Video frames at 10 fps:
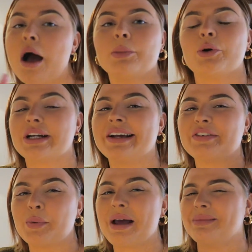I'm not gonna
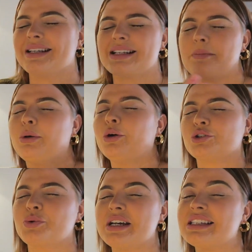give it away, but there's like
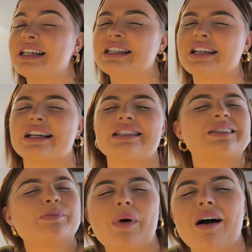plot twist. It's like
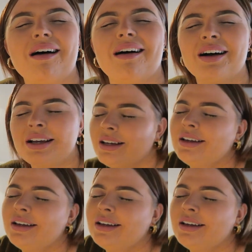smart.